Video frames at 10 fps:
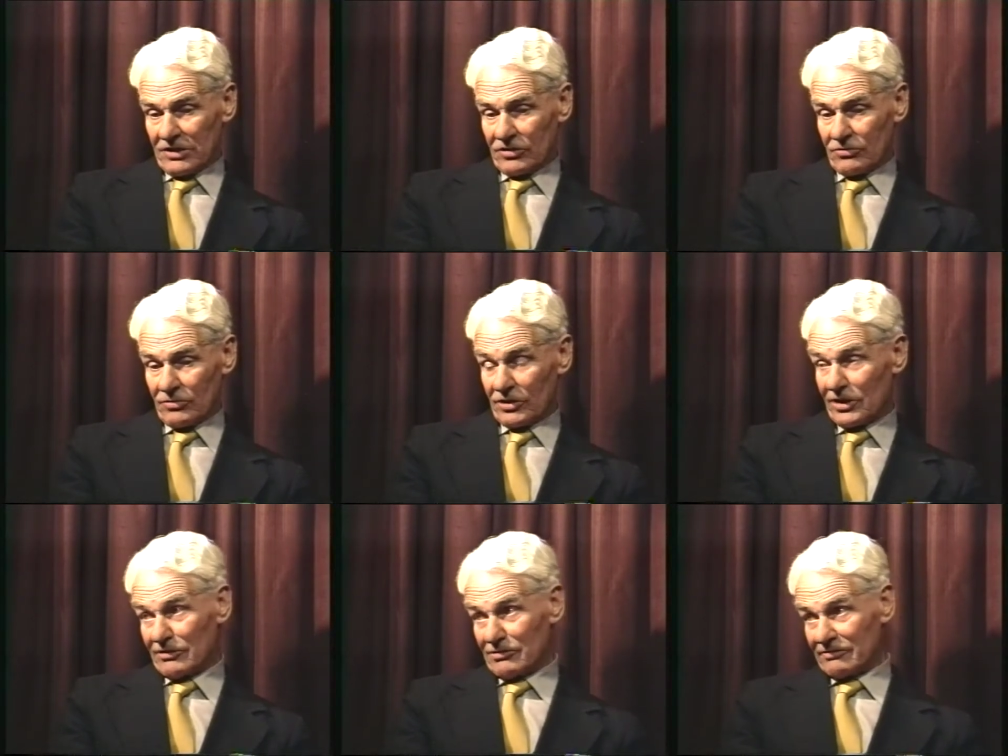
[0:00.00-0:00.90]
through the
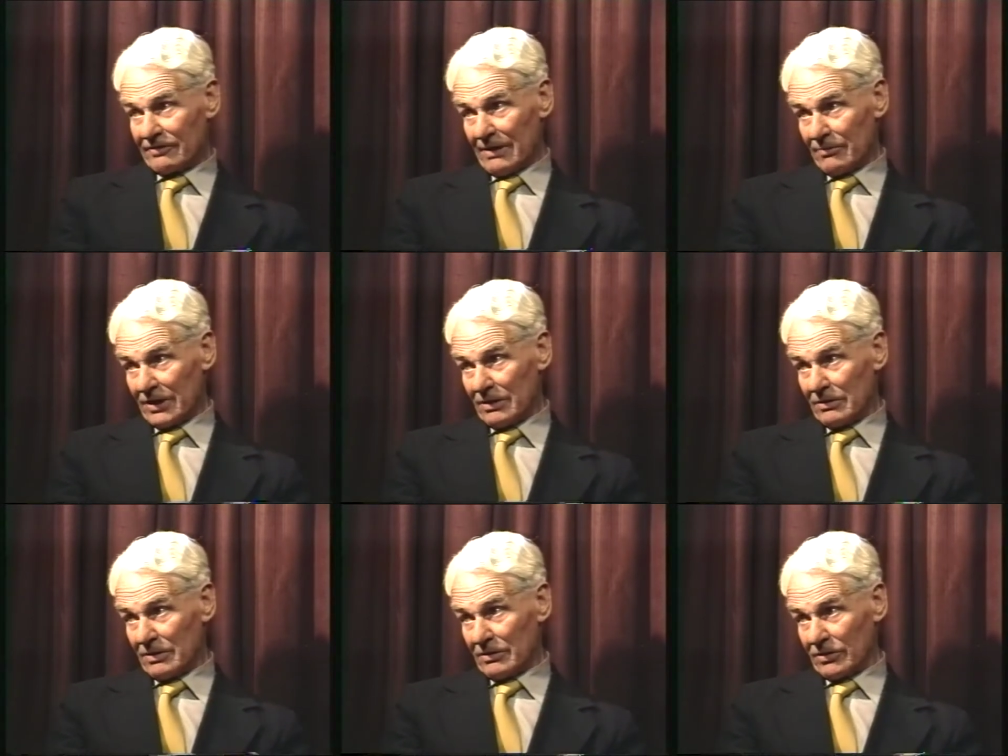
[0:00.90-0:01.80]
Dockrell family
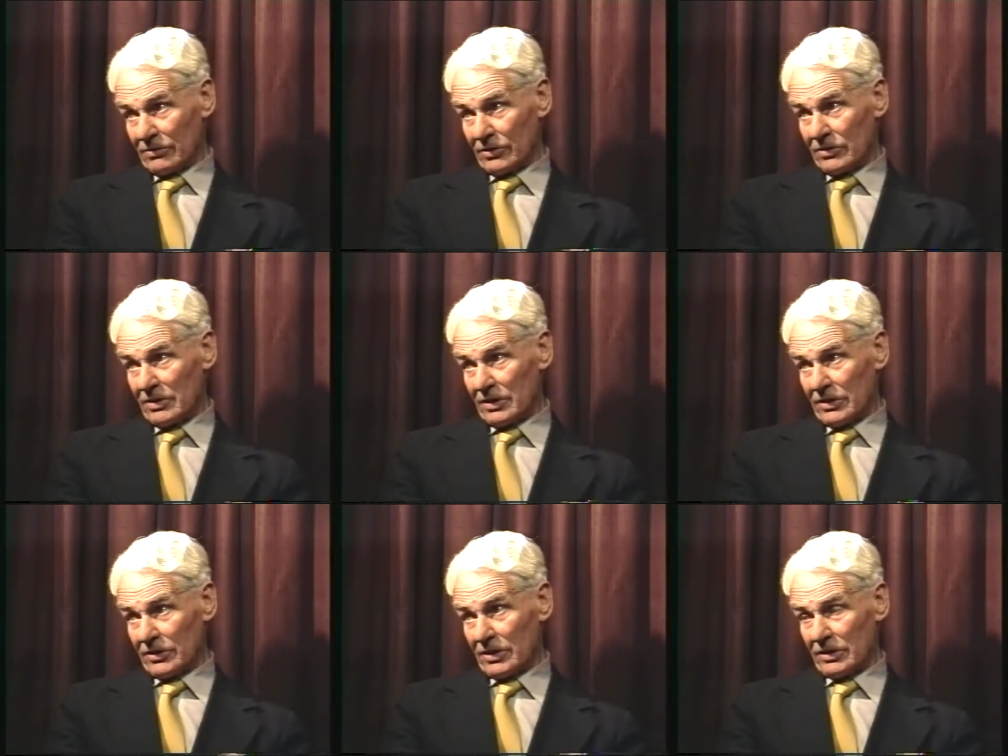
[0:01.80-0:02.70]

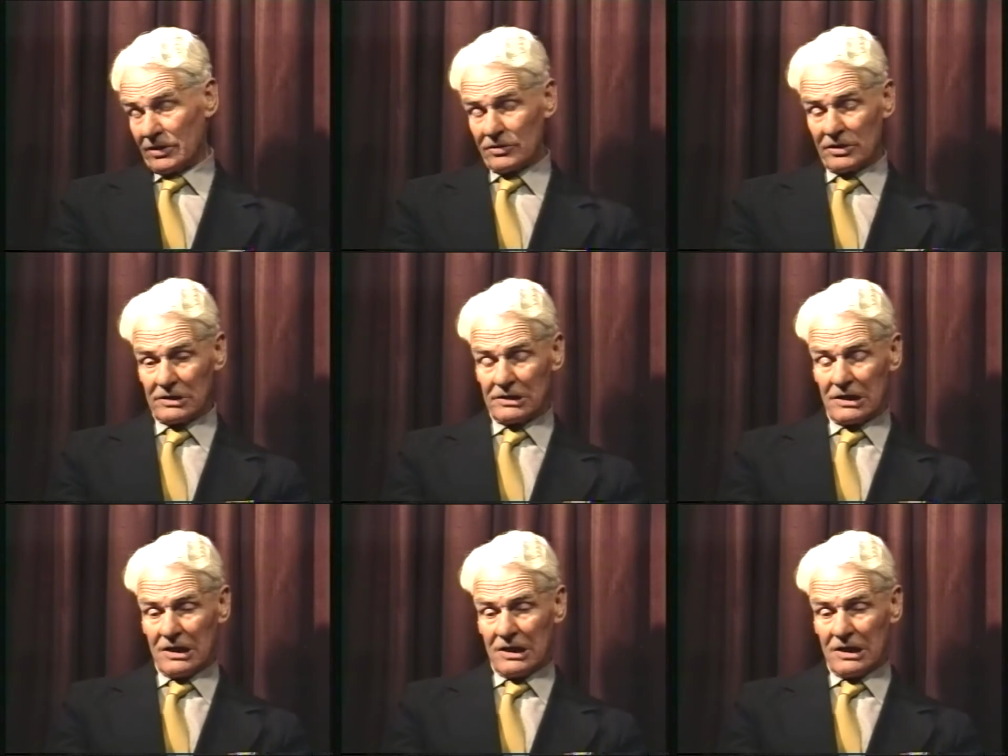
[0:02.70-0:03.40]
in the Dáil